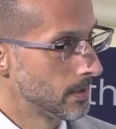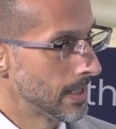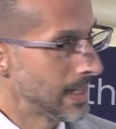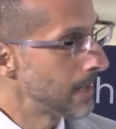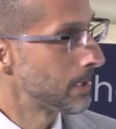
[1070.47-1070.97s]

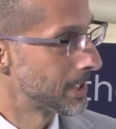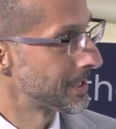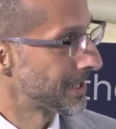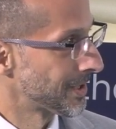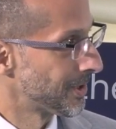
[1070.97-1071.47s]
and how much is
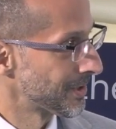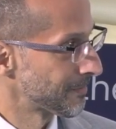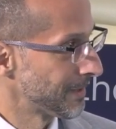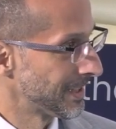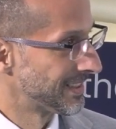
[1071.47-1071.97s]
it going to cost
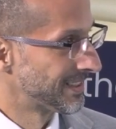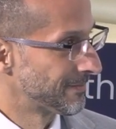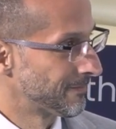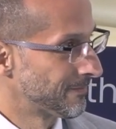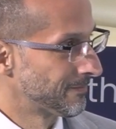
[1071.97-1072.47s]
me?
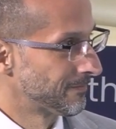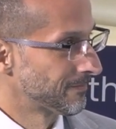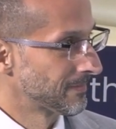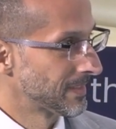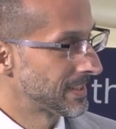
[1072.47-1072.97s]

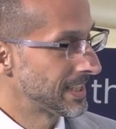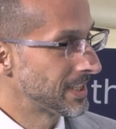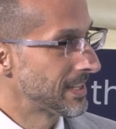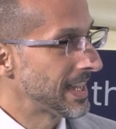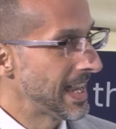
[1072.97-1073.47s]
They
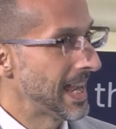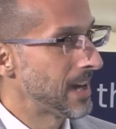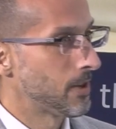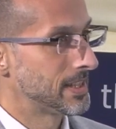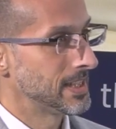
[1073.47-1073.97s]
don't care
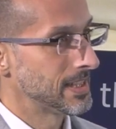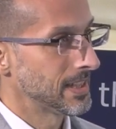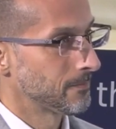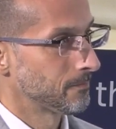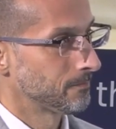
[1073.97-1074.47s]
how I did it.